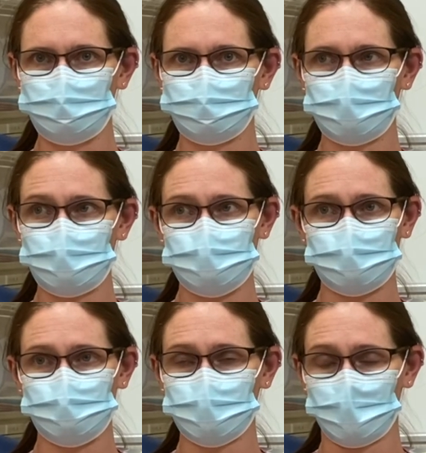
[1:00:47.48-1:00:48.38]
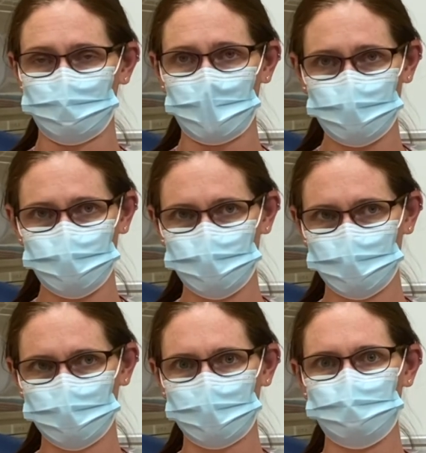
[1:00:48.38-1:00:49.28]
Babies have to be off
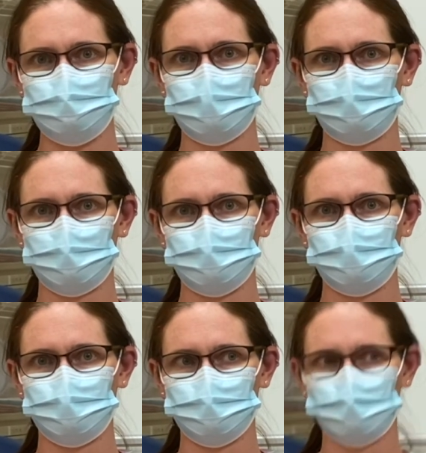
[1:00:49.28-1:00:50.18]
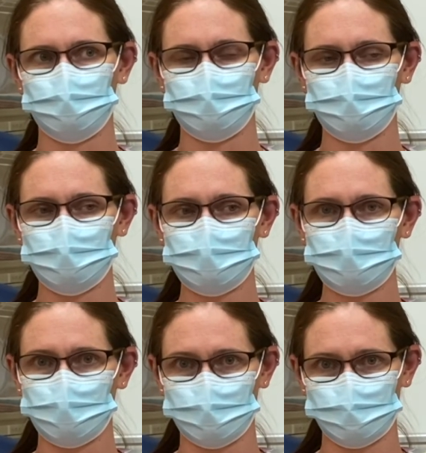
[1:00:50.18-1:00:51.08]
oxygen, they have to be able to eat
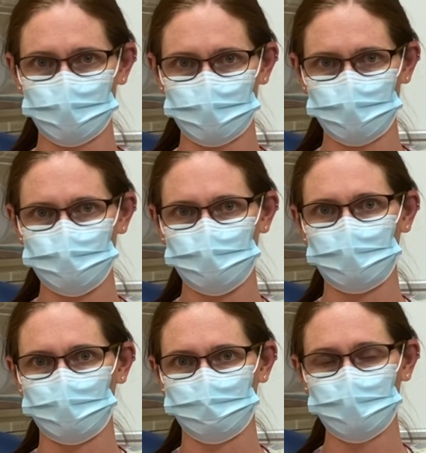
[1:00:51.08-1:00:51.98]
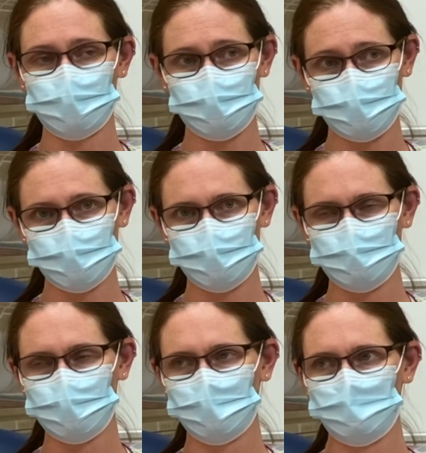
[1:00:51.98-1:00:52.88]
their feeds without a feeding tube,
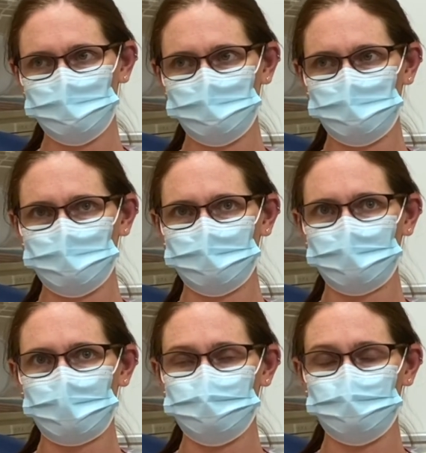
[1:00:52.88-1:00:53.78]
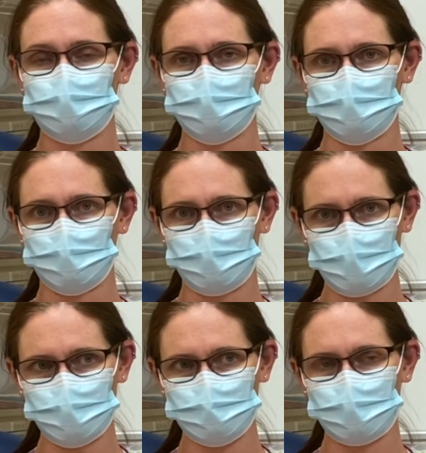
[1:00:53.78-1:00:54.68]
they have to be gaining
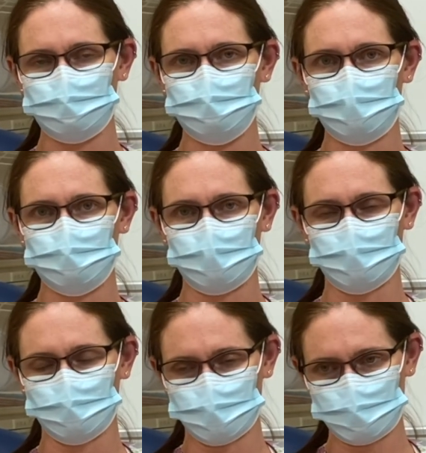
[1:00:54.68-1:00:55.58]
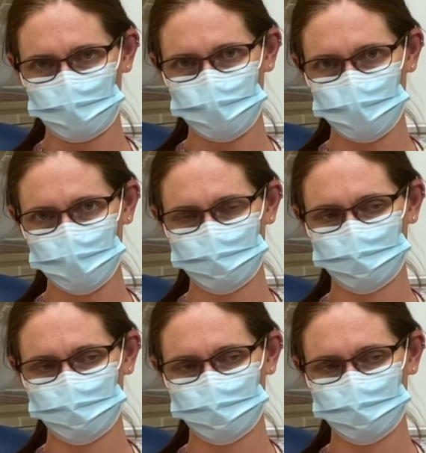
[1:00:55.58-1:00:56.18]
weight, they have to maintain their temperature,